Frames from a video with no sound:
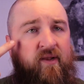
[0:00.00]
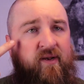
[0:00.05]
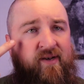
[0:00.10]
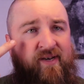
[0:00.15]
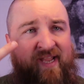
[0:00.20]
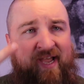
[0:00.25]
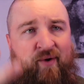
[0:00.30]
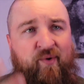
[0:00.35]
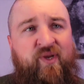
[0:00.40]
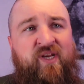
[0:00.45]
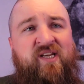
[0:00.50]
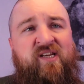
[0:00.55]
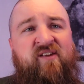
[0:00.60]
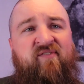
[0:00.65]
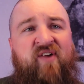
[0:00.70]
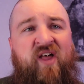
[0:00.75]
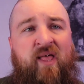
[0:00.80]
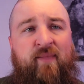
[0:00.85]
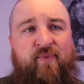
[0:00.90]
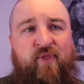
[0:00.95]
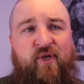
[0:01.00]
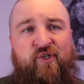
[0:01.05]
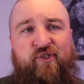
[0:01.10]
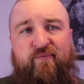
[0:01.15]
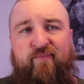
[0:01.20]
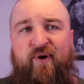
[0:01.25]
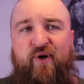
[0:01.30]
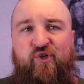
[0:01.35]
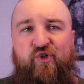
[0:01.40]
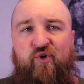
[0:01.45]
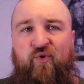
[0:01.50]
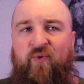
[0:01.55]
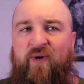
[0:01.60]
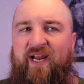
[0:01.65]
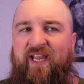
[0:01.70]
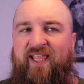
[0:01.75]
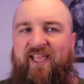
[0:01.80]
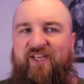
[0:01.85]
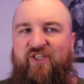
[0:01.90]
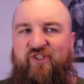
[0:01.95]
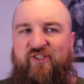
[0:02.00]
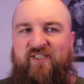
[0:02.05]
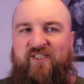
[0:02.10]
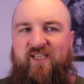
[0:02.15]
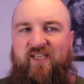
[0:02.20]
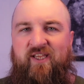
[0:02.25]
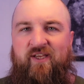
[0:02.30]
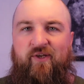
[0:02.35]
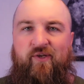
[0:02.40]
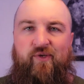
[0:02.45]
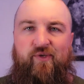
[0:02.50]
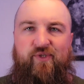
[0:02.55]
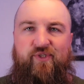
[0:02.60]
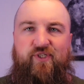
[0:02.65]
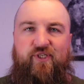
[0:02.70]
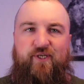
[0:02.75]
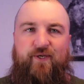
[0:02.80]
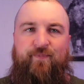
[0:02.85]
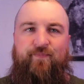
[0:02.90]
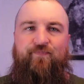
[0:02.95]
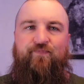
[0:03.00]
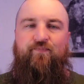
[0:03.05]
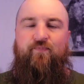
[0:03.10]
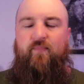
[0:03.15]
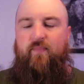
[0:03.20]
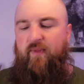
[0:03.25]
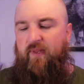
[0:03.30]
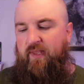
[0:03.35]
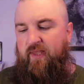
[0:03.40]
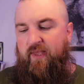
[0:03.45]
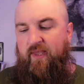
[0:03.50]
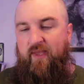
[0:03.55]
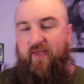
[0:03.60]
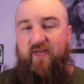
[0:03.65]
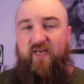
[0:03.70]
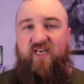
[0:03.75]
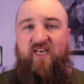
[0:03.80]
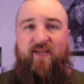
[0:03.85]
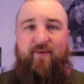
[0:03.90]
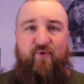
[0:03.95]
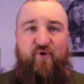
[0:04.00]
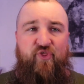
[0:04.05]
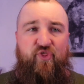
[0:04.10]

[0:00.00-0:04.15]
Now we need to develop those emotional regulation skills. Number